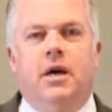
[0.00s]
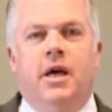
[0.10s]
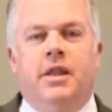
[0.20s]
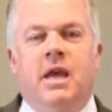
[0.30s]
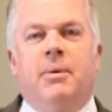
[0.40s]

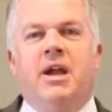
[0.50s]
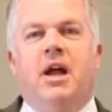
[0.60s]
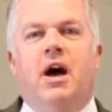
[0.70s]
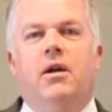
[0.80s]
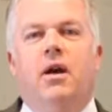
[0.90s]
Uh, they might
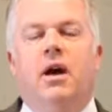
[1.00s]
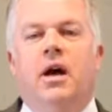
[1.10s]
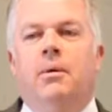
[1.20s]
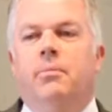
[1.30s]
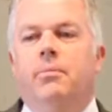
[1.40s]
not
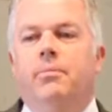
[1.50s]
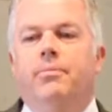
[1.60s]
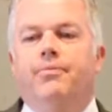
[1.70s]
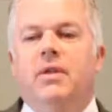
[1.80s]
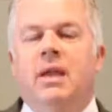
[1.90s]
um,
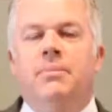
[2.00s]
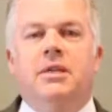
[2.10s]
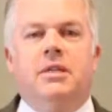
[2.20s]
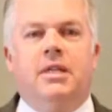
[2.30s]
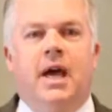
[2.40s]

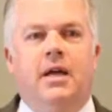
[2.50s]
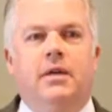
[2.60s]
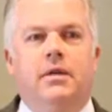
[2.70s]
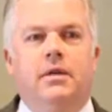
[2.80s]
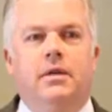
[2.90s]
admit to that.
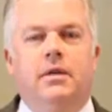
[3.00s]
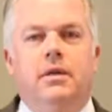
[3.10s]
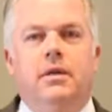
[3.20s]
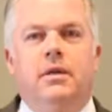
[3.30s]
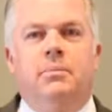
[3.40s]

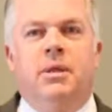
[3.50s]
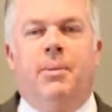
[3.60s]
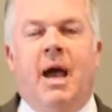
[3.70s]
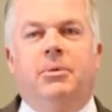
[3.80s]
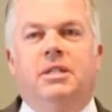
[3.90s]
The
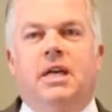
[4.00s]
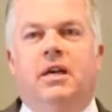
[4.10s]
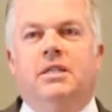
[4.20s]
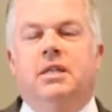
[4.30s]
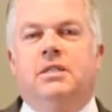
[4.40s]
Bible
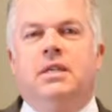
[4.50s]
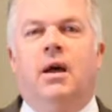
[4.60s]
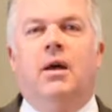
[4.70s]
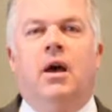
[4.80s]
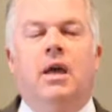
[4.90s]
tells us
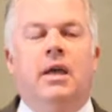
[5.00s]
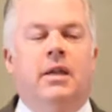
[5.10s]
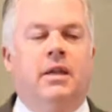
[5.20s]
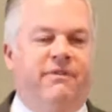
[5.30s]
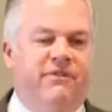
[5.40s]
uh,
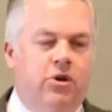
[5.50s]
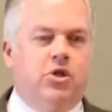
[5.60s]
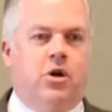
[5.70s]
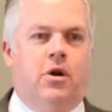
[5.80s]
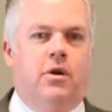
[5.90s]
in the
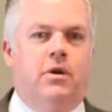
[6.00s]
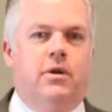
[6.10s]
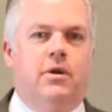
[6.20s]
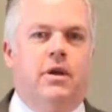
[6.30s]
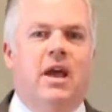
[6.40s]
future,
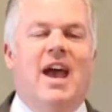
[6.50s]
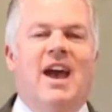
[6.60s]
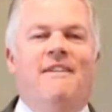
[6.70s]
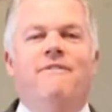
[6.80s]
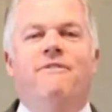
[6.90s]

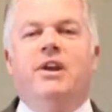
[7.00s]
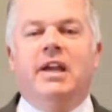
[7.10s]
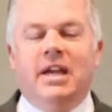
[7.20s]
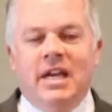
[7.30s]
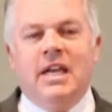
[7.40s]

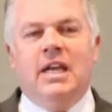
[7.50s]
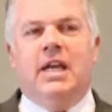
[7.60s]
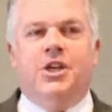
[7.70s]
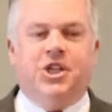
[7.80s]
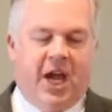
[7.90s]
every
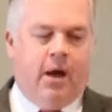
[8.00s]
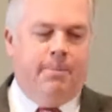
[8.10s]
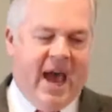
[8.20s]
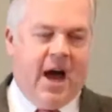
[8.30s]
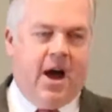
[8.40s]
knee shall
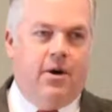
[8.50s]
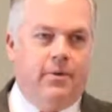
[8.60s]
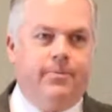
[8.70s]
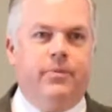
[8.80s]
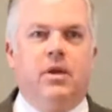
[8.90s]
bow.
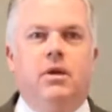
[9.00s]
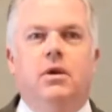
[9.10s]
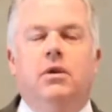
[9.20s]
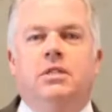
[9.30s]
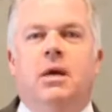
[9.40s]

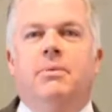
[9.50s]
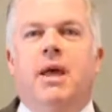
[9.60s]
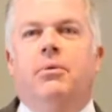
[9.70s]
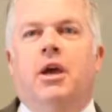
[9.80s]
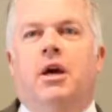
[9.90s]

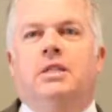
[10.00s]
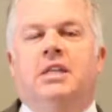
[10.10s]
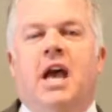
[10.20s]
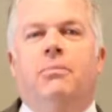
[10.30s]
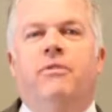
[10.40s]
Someday we all
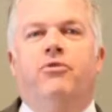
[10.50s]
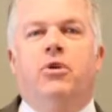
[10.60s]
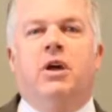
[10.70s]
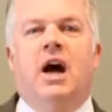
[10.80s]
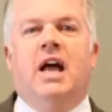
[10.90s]
stand
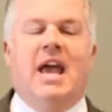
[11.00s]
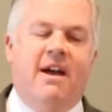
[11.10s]
before God.